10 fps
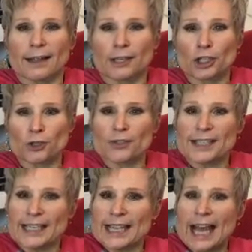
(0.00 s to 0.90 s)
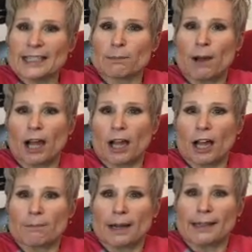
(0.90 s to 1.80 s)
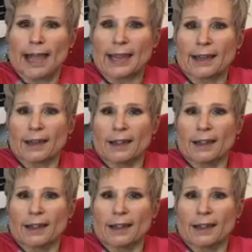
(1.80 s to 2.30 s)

Do you see that spot on my leg?